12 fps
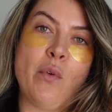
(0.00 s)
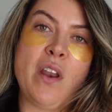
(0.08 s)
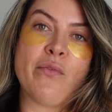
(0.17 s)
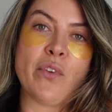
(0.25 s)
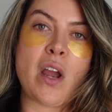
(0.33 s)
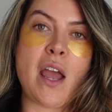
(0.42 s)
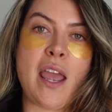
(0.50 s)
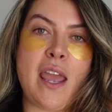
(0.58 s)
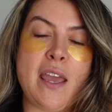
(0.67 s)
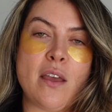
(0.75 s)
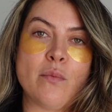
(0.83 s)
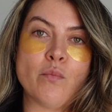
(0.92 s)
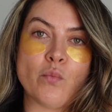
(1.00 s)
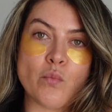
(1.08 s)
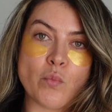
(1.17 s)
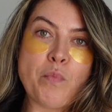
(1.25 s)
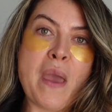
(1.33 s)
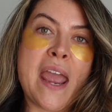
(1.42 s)
Whenever I
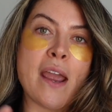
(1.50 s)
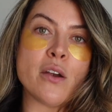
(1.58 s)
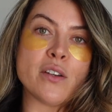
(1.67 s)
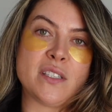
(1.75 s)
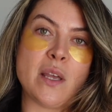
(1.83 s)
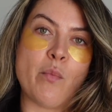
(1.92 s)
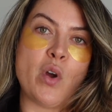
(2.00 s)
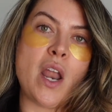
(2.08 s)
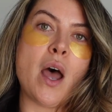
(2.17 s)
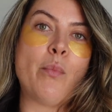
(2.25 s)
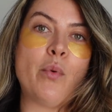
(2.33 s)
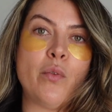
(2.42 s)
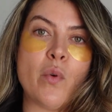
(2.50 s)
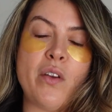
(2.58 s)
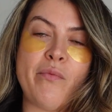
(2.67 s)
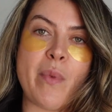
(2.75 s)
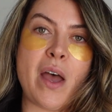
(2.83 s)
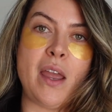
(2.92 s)
pair someone up with one
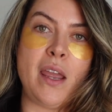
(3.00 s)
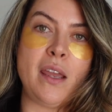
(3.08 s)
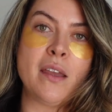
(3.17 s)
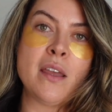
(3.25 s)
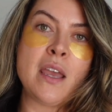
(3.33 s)
of my